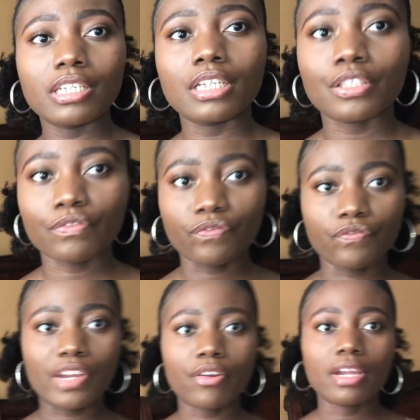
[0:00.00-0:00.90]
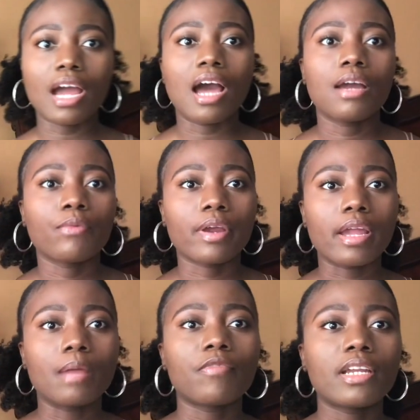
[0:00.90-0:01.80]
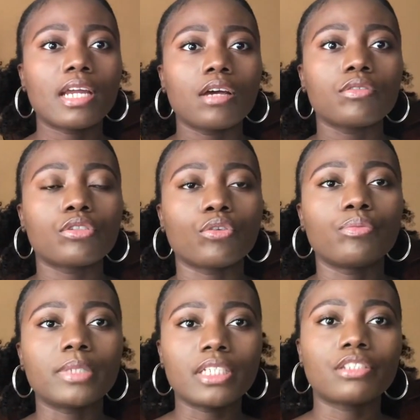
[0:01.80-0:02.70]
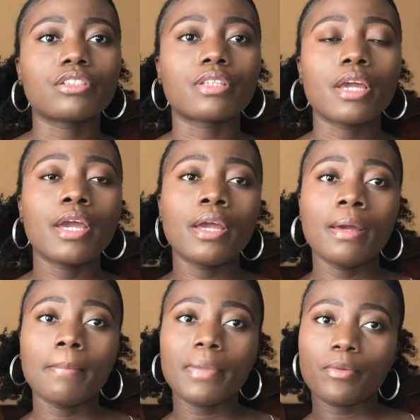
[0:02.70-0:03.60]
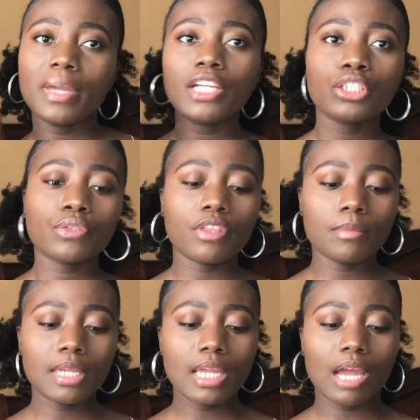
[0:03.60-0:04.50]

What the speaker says: it's very hot where I am right now, so please just bear patience with me.